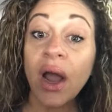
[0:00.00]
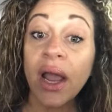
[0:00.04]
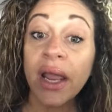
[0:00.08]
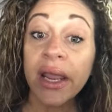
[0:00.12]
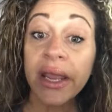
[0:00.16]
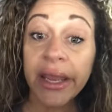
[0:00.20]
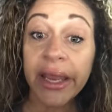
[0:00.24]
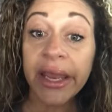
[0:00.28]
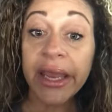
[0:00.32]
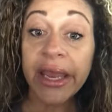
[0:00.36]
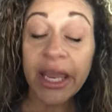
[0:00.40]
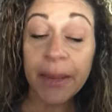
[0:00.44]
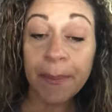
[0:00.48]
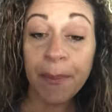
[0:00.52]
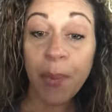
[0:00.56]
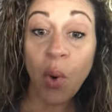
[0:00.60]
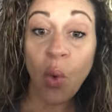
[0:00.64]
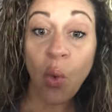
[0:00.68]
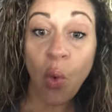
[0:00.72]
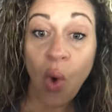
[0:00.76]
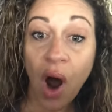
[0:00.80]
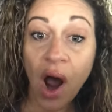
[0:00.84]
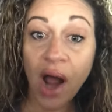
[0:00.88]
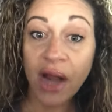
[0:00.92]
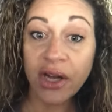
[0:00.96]
keep a
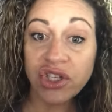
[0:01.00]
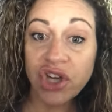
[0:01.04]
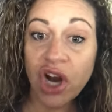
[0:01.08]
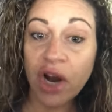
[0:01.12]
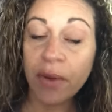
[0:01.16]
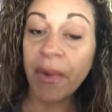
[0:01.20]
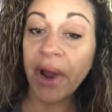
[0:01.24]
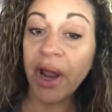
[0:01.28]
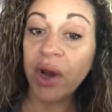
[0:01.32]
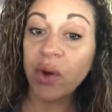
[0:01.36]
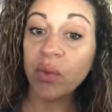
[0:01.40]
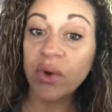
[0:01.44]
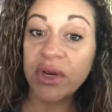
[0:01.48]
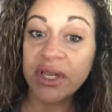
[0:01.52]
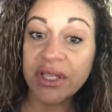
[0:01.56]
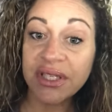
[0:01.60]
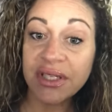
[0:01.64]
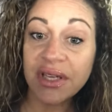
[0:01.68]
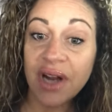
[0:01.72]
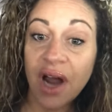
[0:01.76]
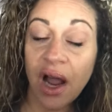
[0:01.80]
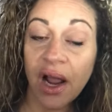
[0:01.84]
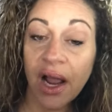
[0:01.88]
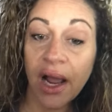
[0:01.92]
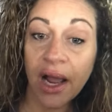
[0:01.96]
watch on my
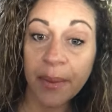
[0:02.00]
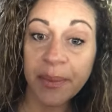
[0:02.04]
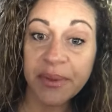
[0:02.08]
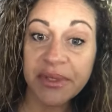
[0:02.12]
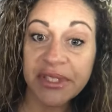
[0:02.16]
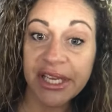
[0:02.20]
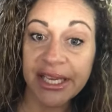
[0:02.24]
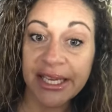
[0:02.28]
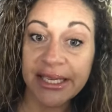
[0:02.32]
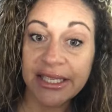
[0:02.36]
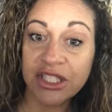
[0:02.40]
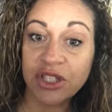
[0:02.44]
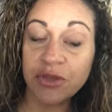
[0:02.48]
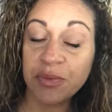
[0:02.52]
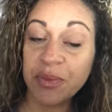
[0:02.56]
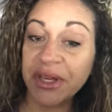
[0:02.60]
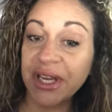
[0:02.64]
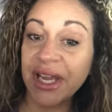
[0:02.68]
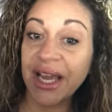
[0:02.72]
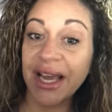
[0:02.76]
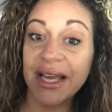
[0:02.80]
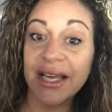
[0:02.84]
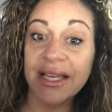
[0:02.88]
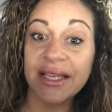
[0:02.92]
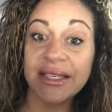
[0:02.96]
restock updates
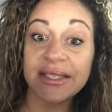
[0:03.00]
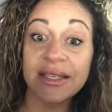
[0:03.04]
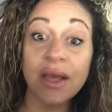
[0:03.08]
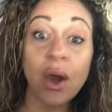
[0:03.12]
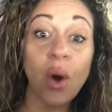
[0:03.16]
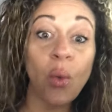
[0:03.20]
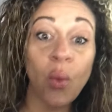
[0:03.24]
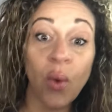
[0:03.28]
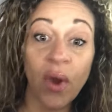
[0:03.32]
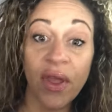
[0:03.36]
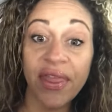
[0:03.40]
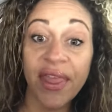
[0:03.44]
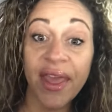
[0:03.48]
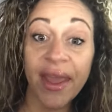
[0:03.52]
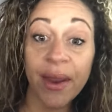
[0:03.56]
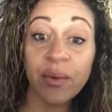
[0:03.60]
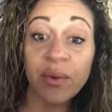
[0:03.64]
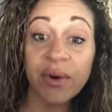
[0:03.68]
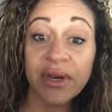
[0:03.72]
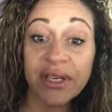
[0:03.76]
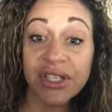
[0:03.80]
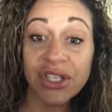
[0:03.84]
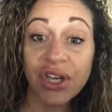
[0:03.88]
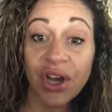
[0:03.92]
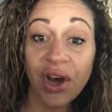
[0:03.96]
because when they
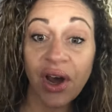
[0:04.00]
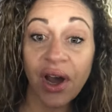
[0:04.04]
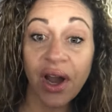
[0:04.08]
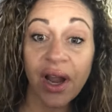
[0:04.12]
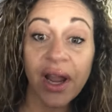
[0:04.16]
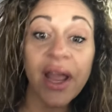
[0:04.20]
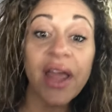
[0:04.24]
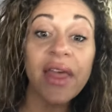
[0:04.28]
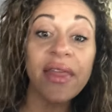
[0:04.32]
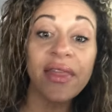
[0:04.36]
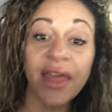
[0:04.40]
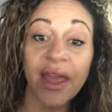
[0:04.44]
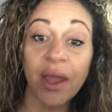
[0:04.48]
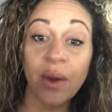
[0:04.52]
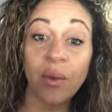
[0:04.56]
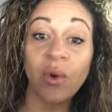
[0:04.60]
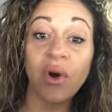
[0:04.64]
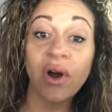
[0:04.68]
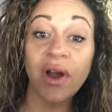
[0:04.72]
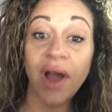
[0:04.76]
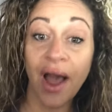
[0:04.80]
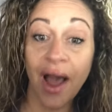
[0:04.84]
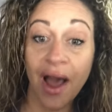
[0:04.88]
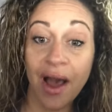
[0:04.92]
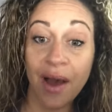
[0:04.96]
restock, they
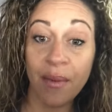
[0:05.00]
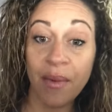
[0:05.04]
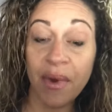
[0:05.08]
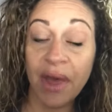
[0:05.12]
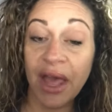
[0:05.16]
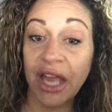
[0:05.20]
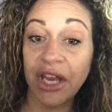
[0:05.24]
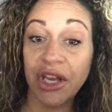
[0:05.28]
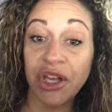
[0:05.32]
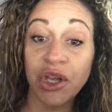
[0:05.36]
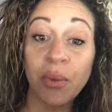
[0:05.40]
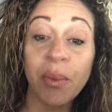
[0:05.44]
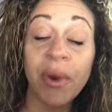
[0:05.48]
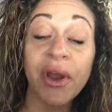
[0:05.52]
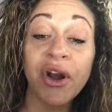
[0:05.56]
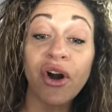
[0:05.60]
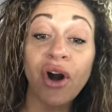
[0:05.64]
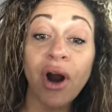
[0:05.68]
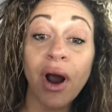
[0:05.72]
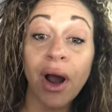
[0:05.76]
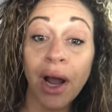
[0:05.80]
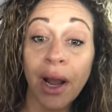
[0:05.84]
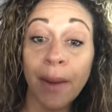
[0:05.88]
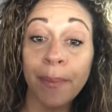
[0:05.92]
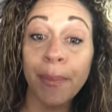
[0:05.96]
will come and you better
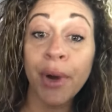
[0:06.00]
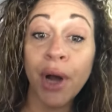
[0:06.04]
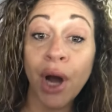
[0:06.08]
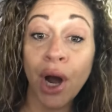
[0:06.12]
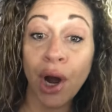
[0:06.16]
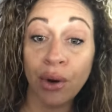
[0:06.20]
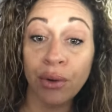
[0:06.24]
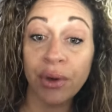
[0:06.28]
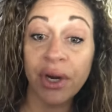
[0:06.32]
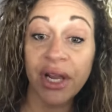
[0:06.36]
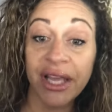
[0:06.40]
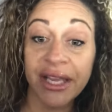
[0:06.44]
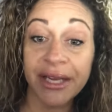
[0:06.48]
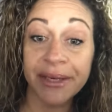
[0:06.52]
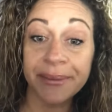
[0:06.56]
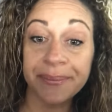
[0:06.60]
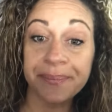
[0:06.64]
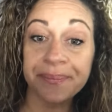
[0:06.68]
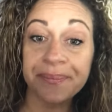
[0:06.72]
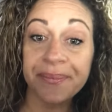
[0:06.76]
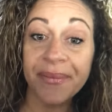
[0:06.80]
hop on it.